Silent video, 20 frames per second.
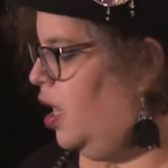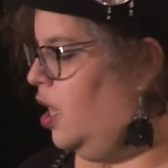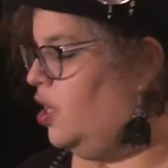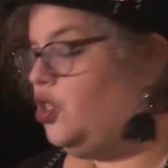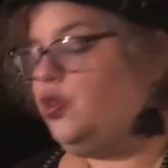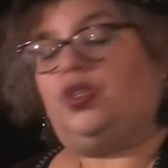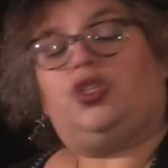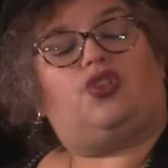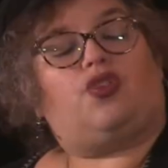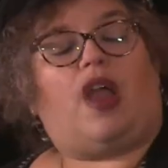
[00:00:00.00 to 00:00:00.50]

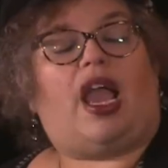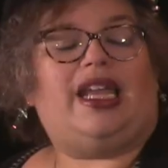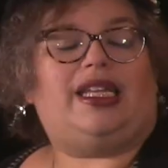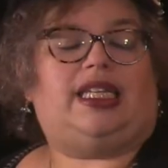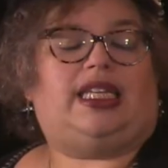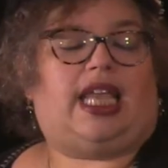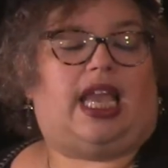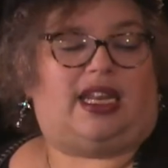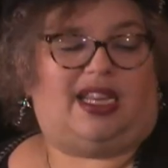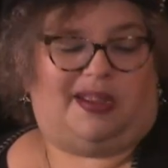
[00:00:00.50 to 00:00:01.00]
She was trying
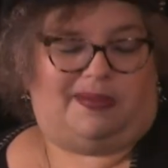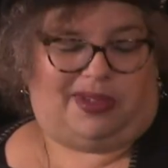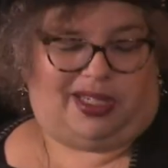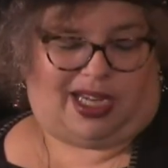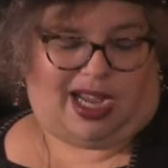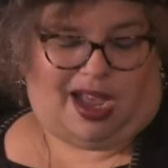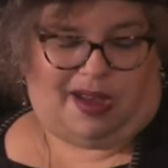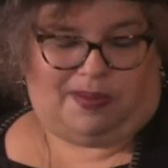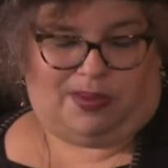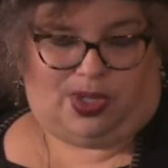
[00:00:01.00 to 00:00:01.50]
to get him to
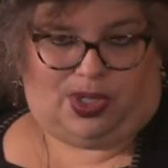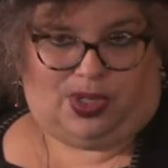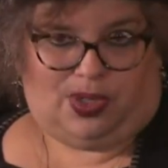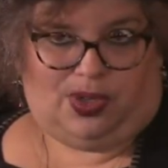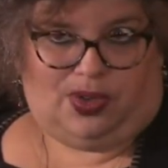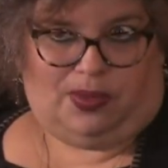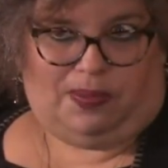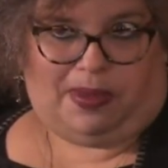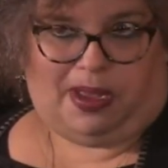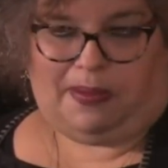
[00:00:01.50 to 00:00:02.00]
come
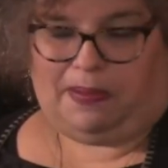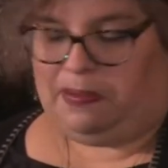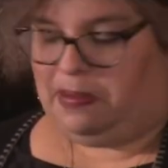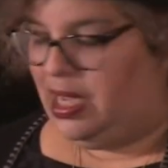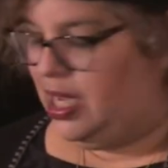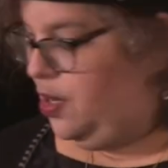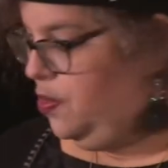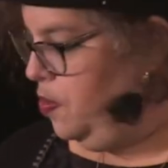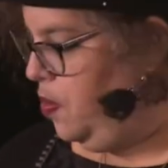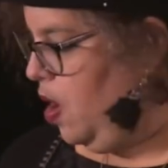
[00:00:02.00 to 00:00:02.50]
too, but
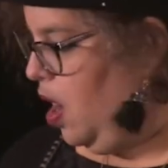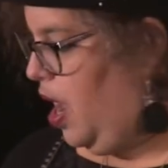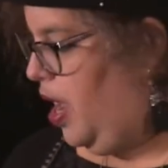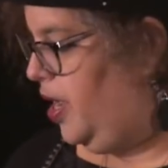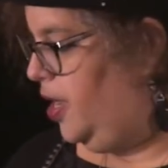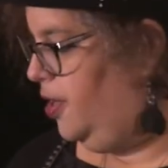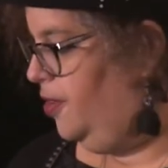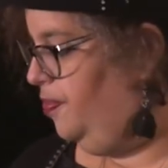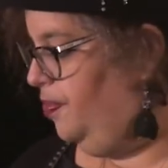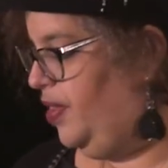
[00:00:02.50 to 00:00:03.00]

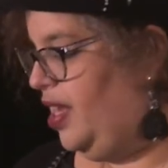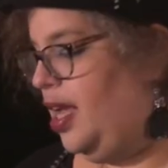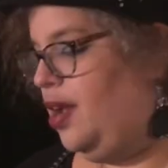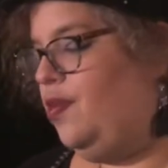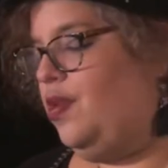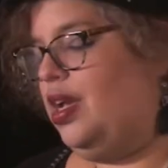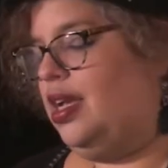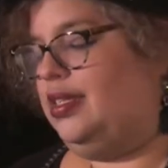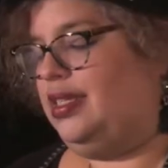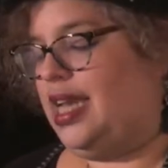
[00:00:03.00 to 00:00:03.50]
meanwhile, it
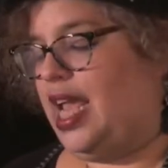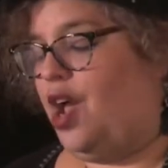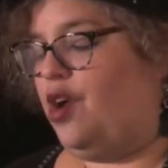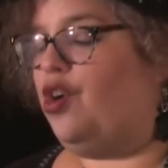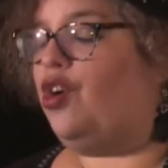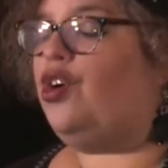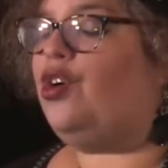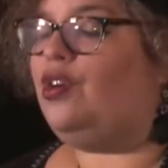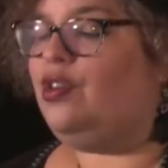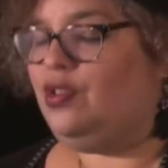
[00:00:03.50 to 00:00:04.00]
was now
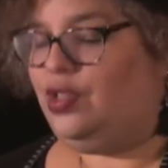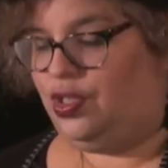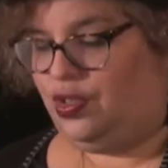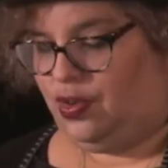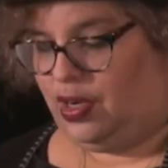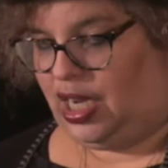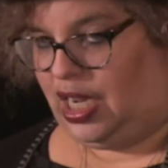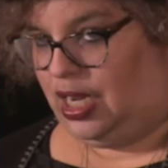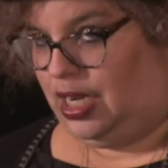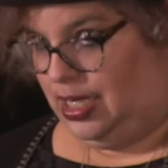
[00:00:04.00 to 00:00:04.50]
her
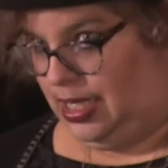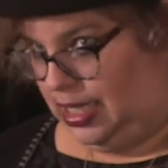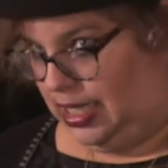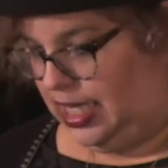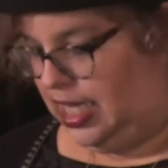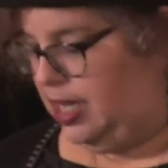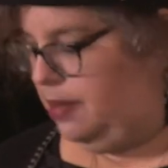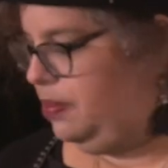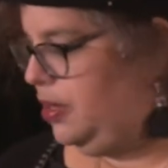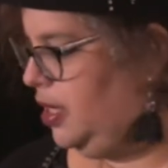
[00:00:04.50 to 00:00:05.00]
duty to
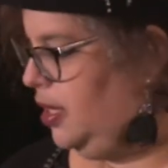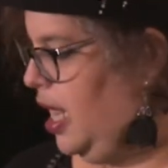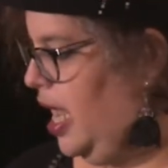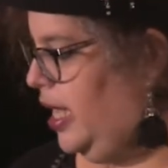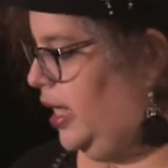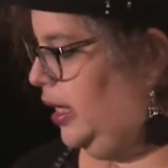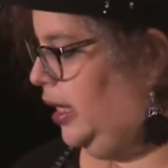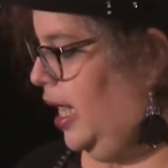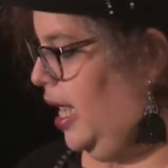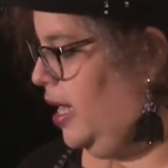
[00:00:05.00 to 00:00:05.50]
keep the
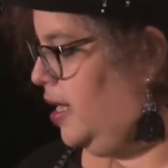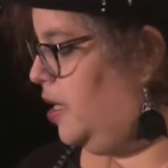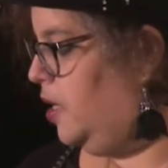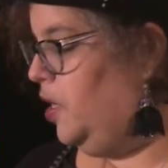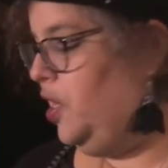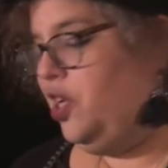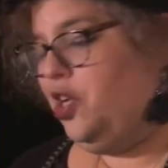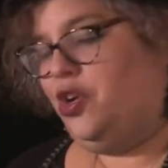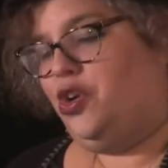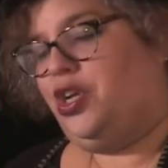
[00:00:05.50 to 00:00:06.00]
light lit.
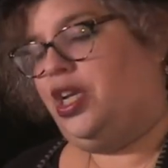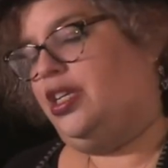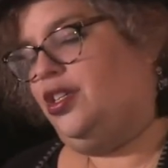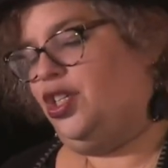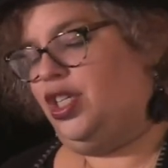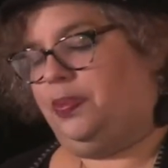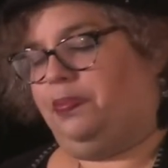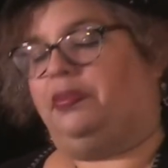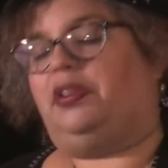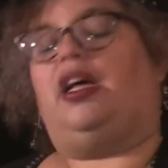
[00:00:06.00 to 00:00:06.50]
You didn't
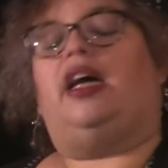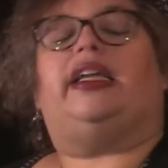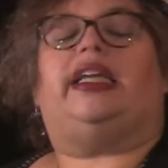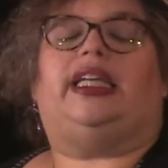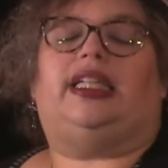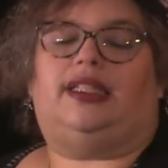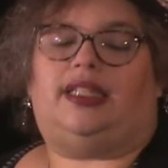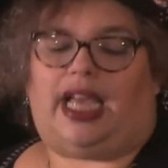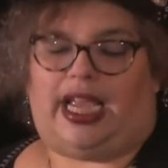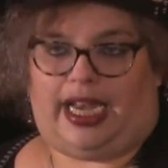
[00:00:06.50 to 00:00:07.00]
just plug
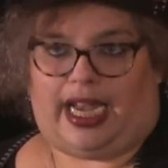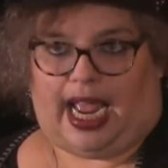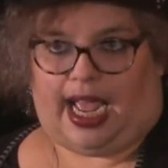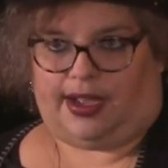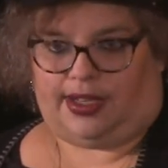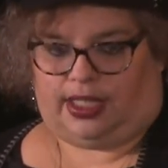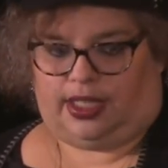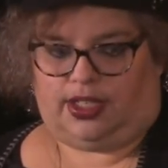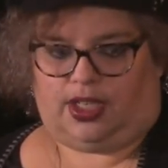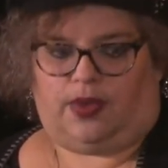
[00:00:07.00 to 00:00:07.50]
in
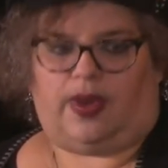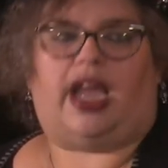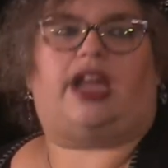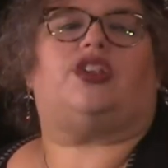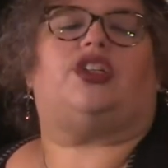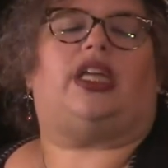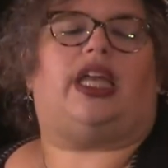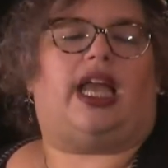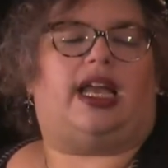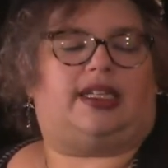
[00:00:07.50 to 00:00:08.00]
lighthouses. You
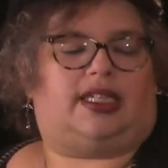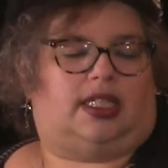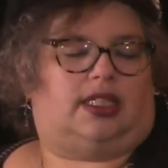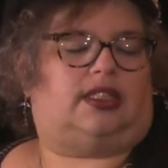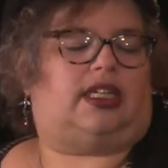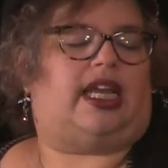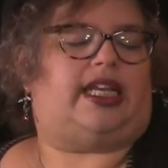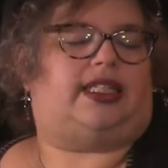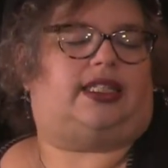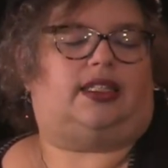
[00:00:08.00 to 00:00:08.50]
actually had to
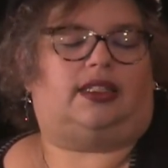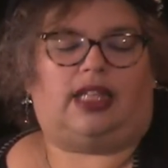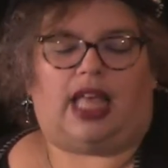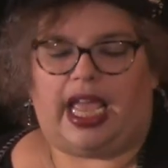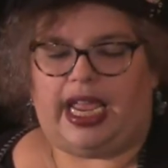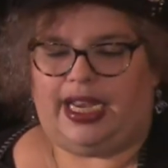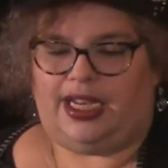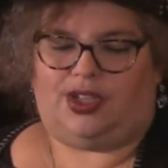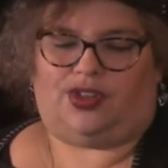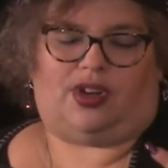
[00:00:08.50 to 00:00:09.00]
light the
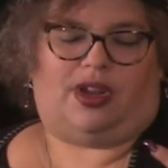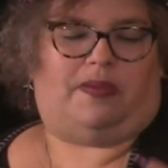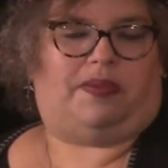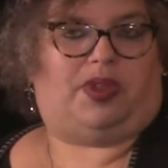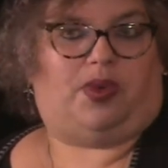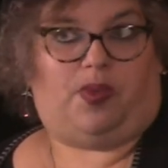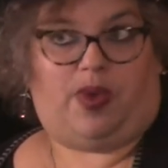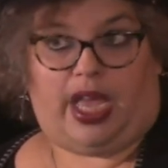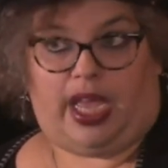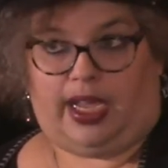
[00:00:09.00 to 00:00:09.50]
light, trim
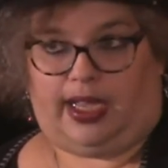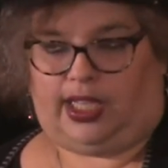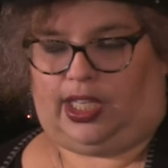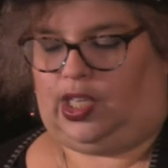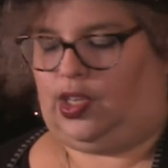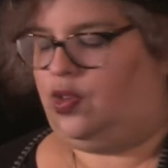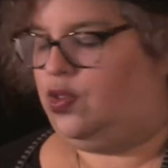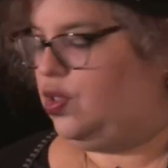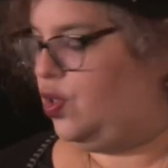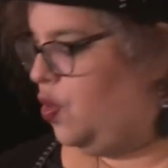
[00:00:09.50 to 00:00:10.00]
the wick,
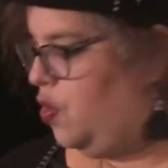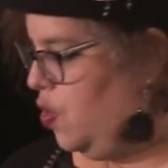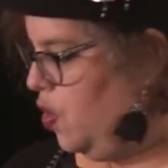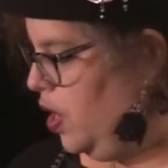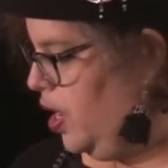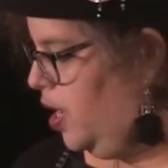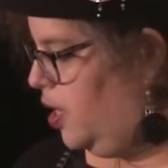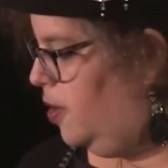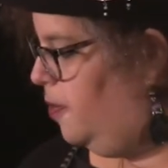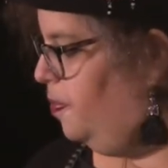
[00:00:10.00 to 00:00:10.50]
use
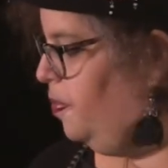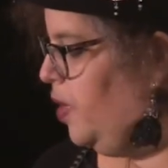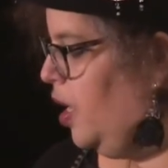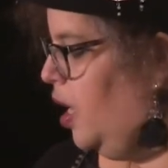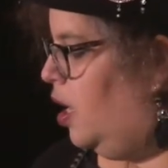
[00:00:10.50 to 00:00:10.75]
oil.